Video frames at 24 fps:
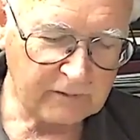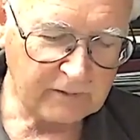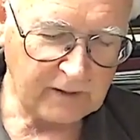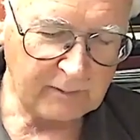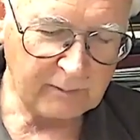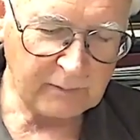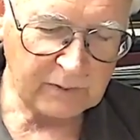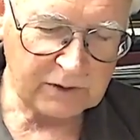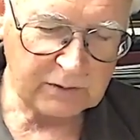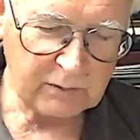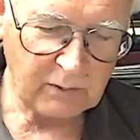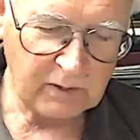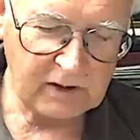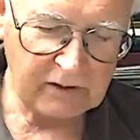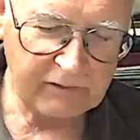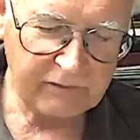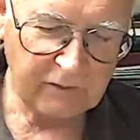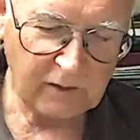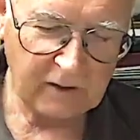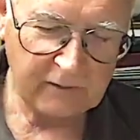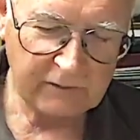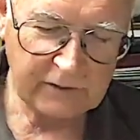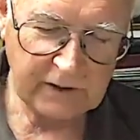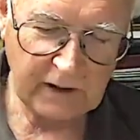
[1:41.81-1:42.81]
number
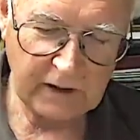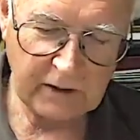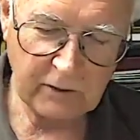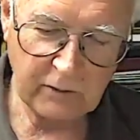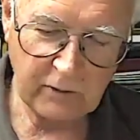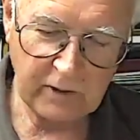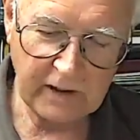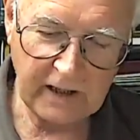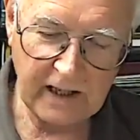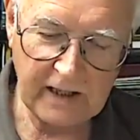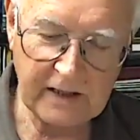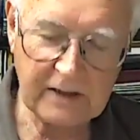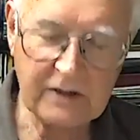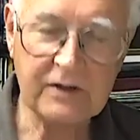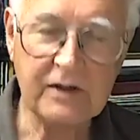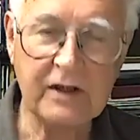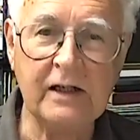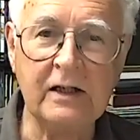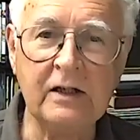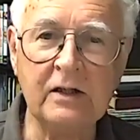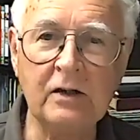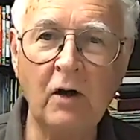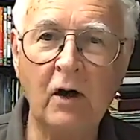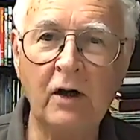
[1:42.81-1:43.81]
25, January
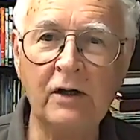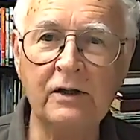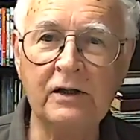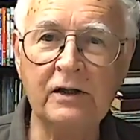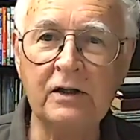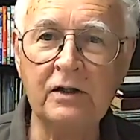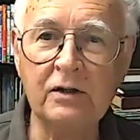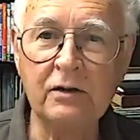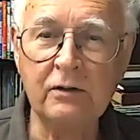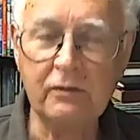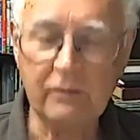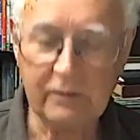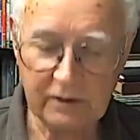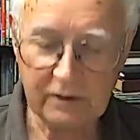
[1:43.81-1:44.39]
1892,